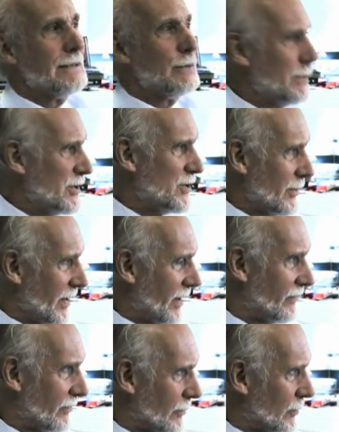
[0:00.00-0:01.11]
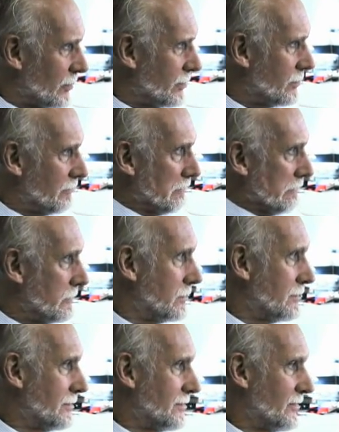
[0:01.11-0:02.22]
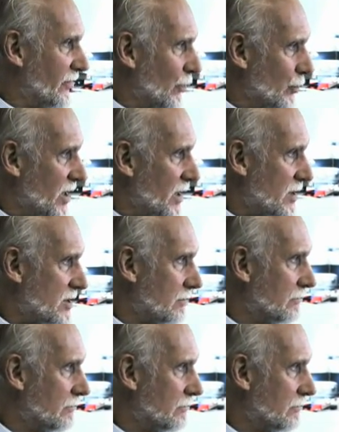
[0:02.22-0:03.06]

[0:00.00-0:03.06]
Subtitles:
We've been doing that for 40 years.